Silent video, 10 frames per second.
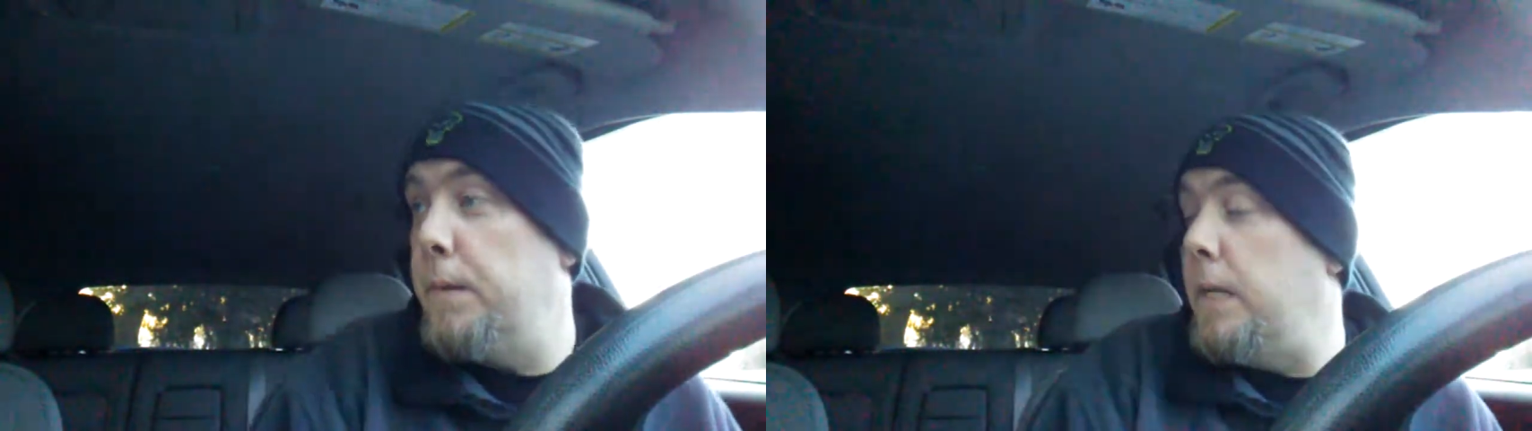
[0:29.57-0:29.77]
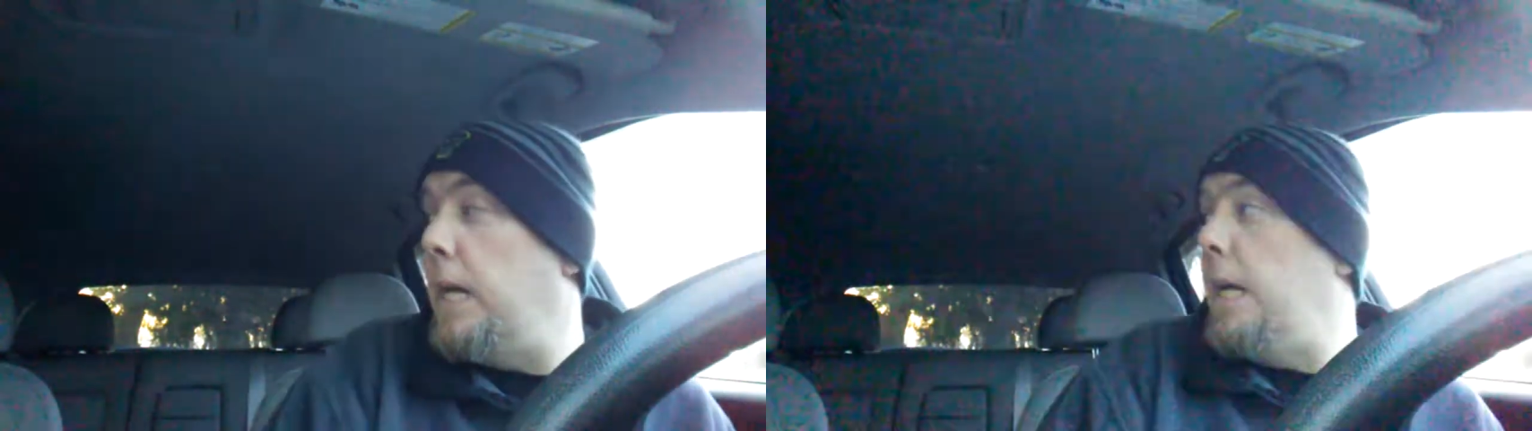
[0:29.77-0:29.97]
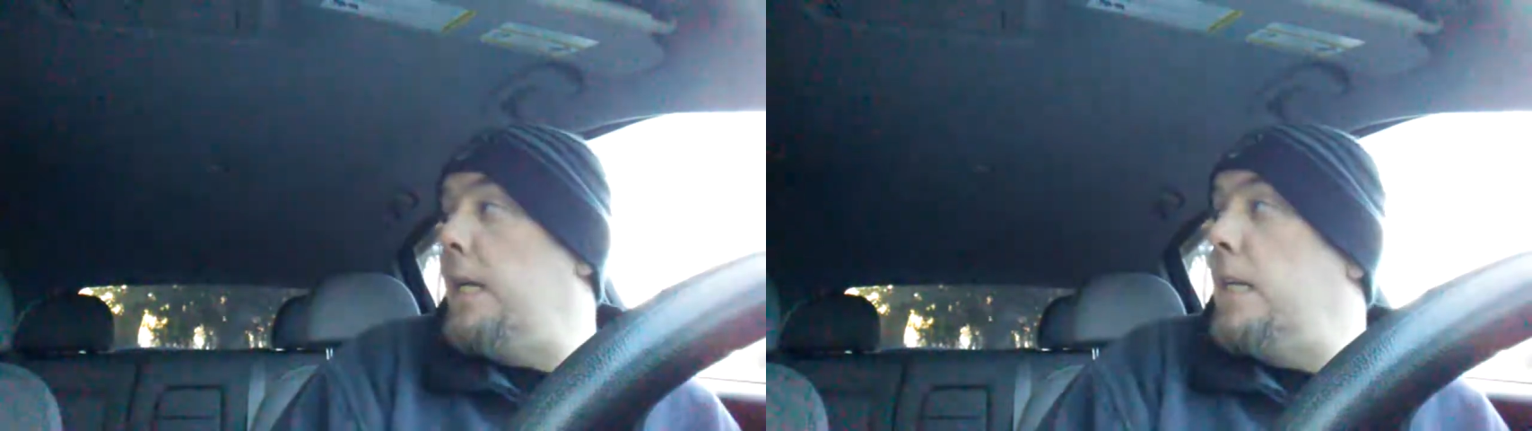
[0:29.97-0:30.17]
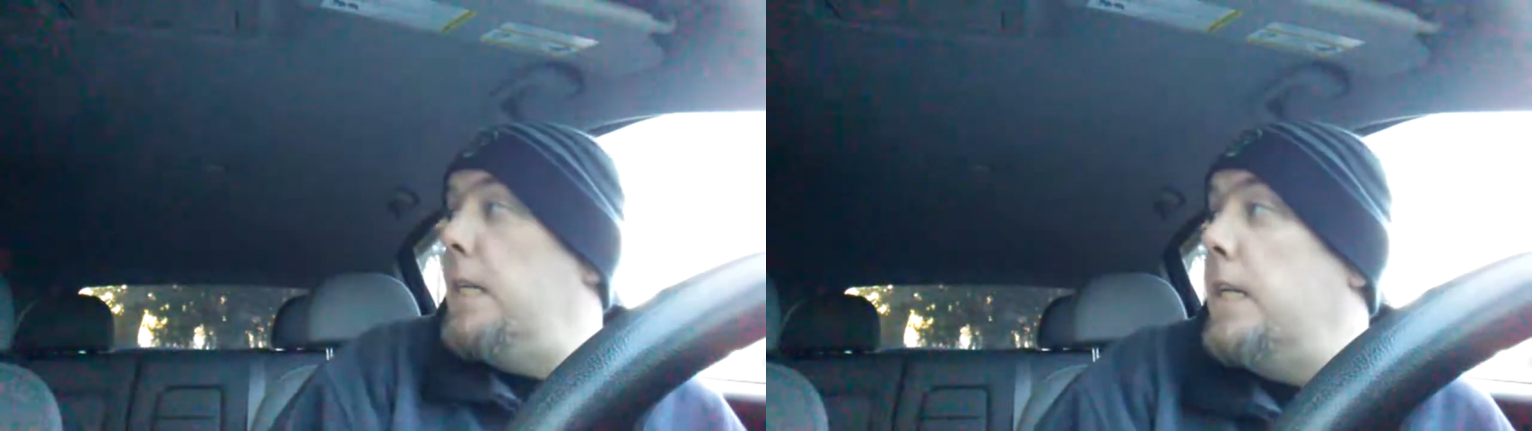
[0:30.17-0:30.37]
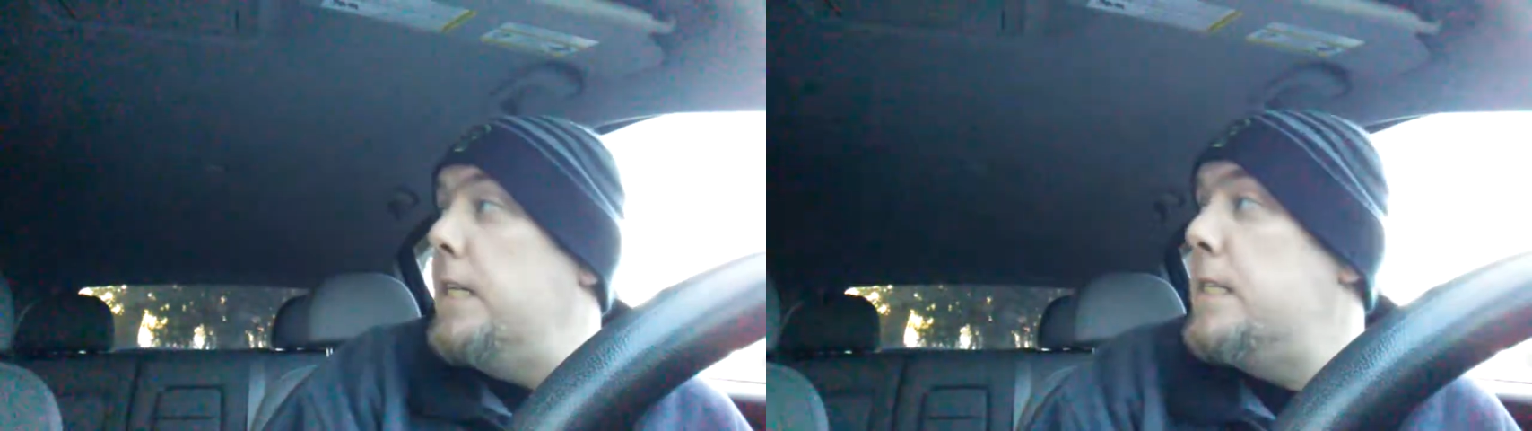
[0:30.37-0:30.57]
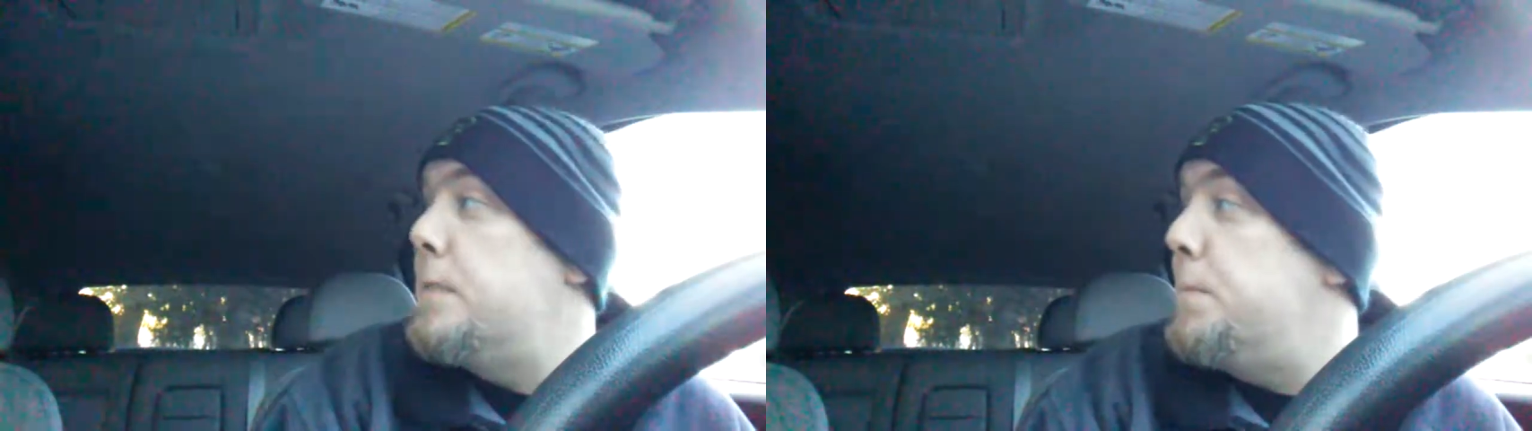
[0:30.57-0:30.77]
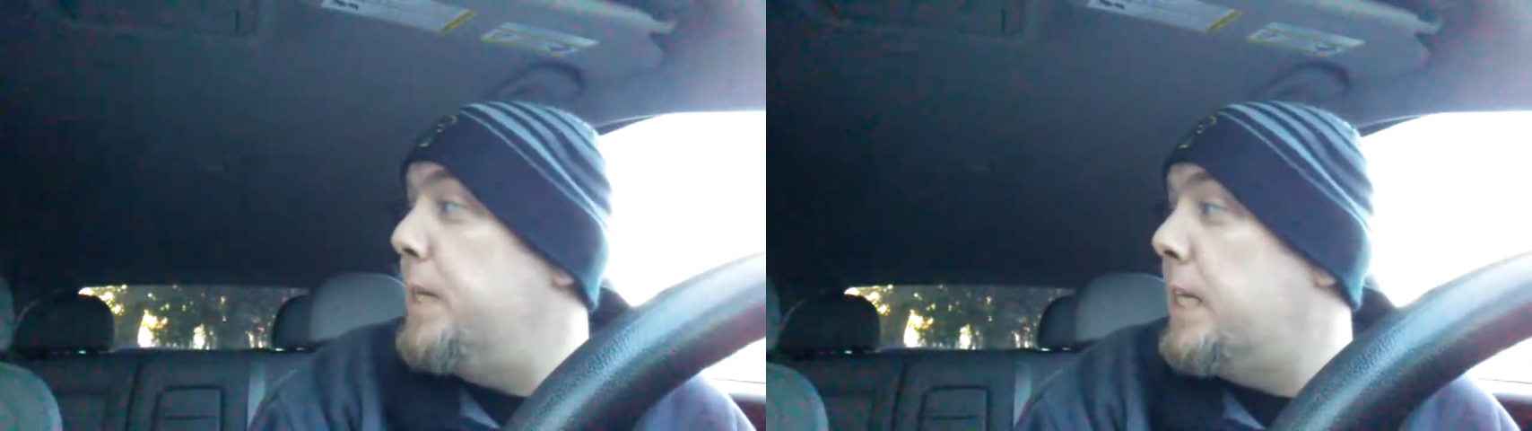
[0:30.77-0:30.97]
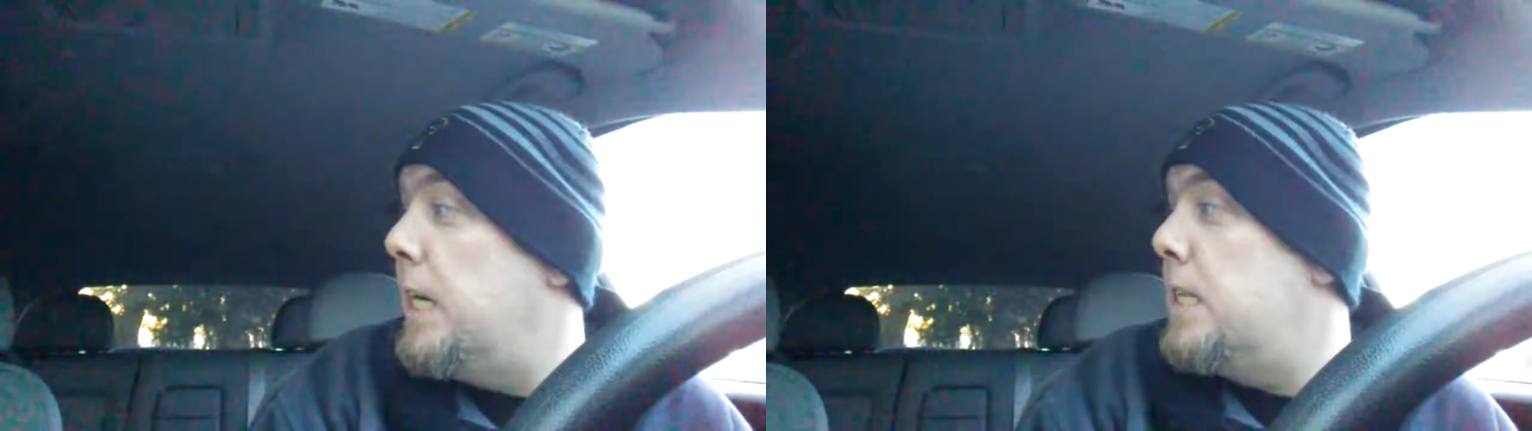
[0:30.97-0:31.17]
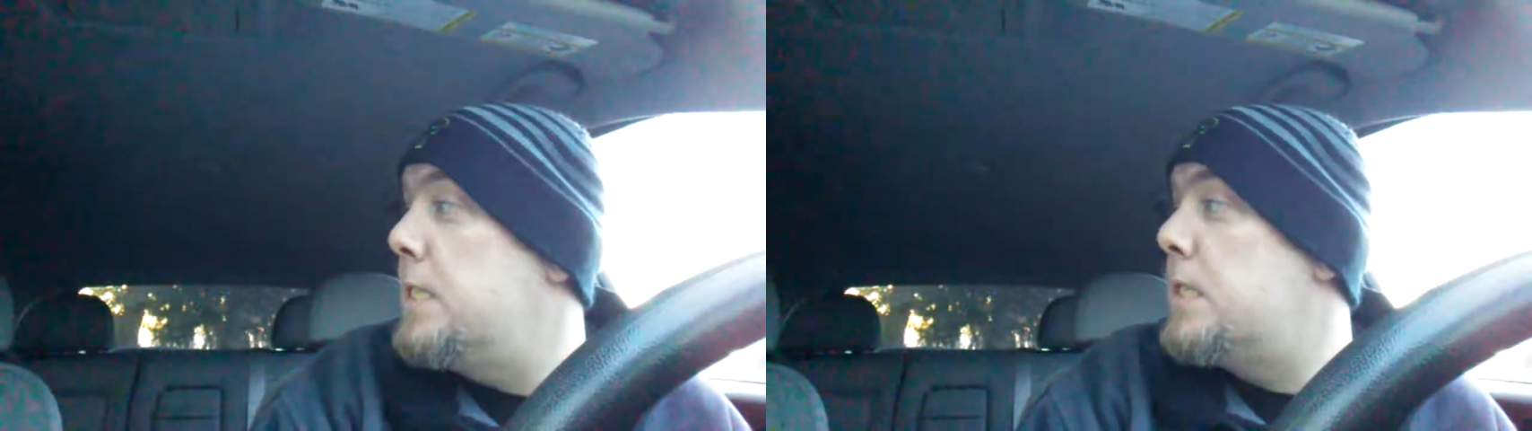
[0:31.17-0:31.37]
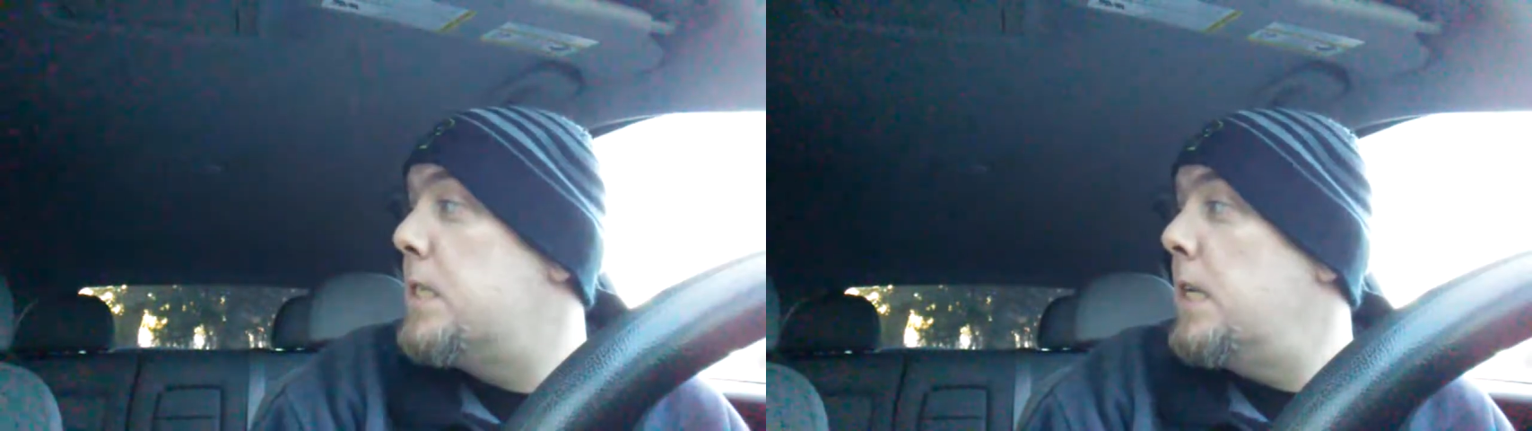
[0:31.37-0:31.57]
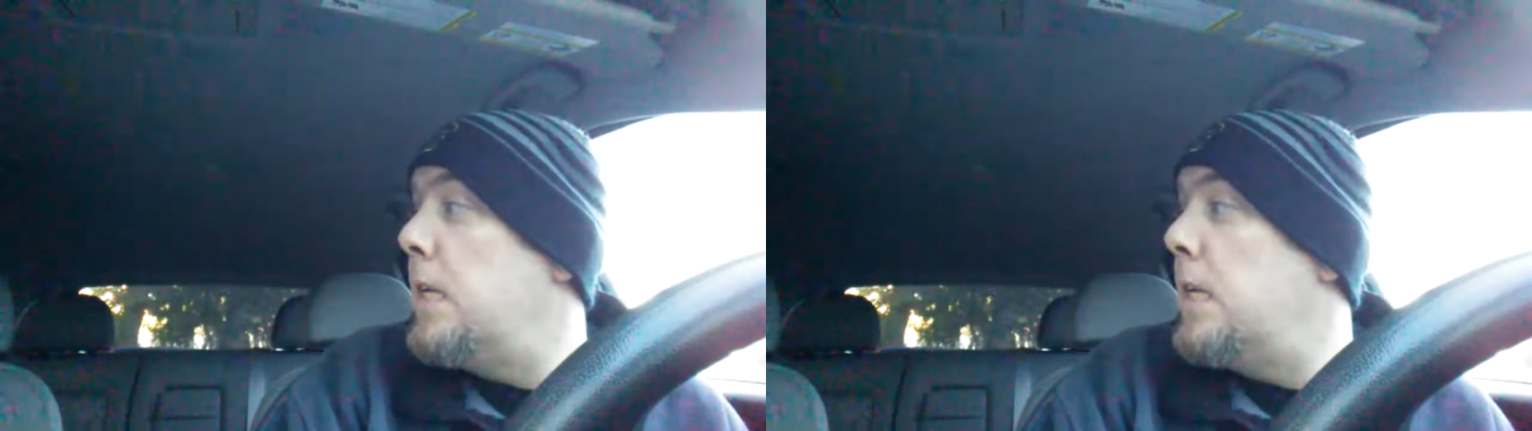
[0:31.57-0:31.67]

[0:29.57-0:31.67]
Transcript: today is because